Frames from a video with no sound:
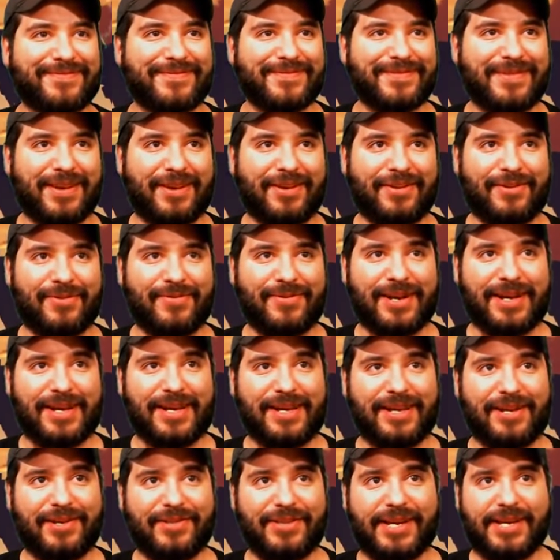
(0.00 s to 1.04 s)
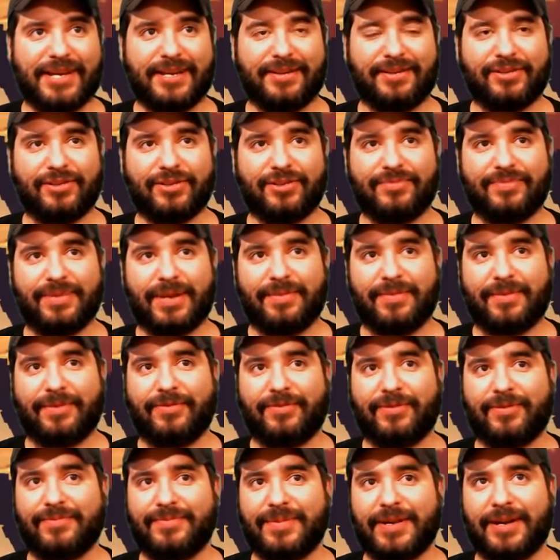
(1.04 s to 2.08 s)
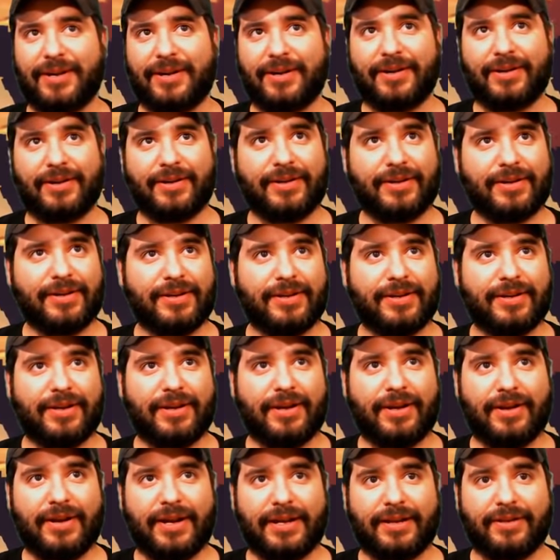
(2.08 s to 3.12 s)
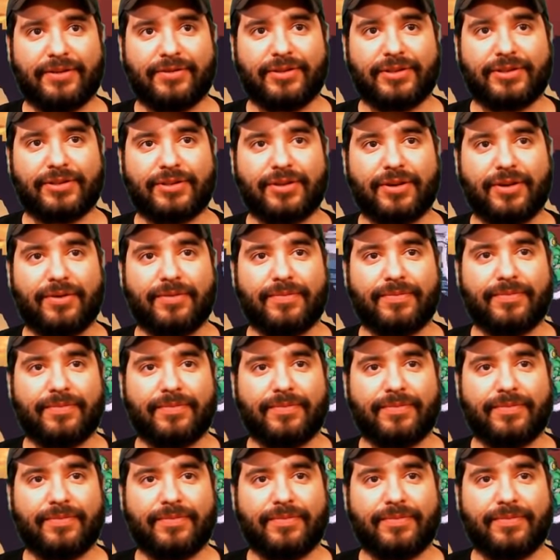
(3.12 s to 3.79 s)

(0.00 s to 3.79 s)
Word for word: I don't know why I yelled that. It just made me feel better. Alright, let's go.